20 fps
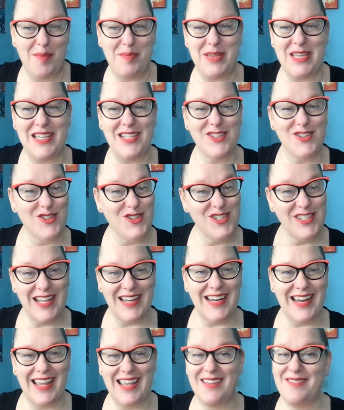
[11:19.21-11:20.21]
Easter
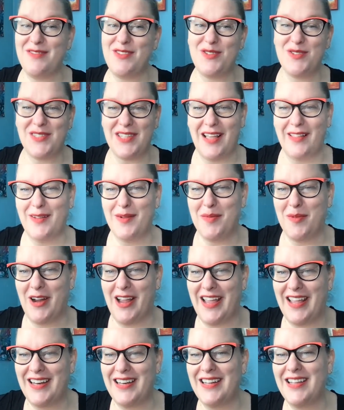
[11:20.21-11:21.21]
Sunday if you celebrate.